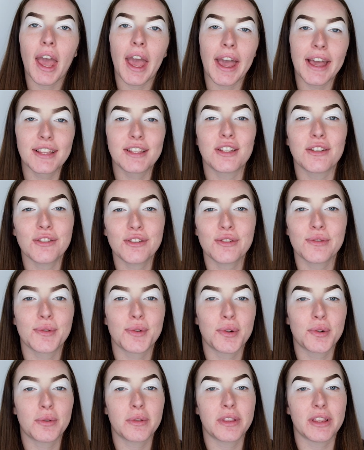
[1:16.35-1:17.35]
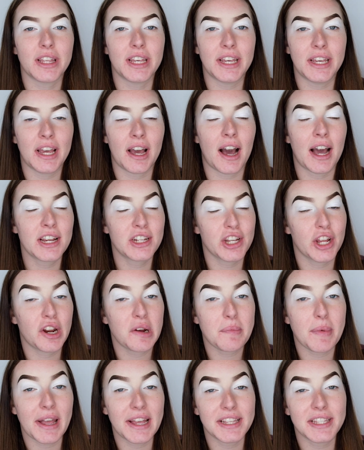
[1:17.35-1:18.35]
As usual, the
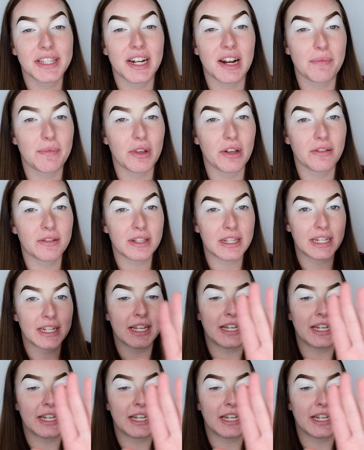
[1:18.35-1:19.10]
eyeshadow base that I'm using